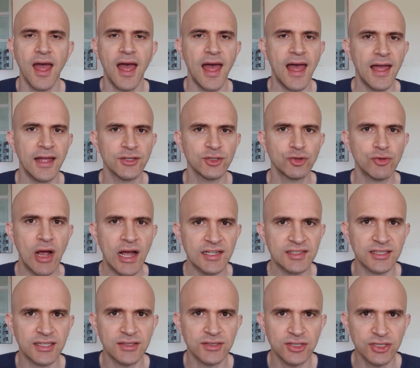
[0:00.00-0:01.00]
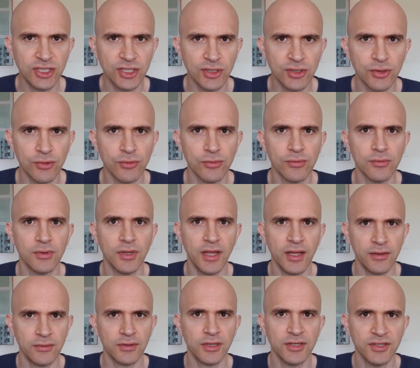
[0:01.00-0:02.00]
and tries to
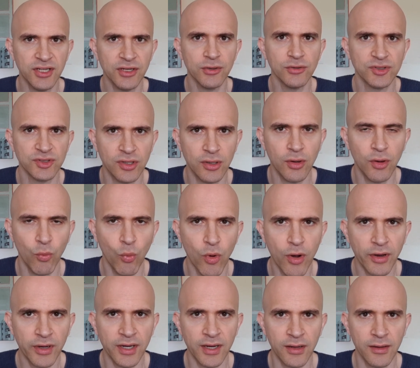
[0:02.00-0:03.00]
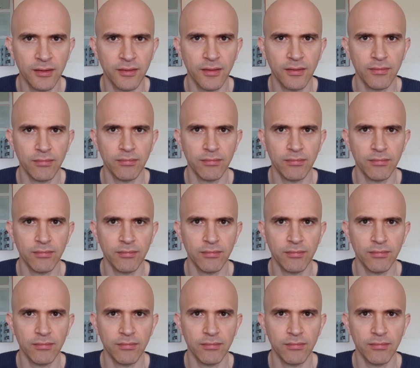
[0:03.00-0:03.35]
continues working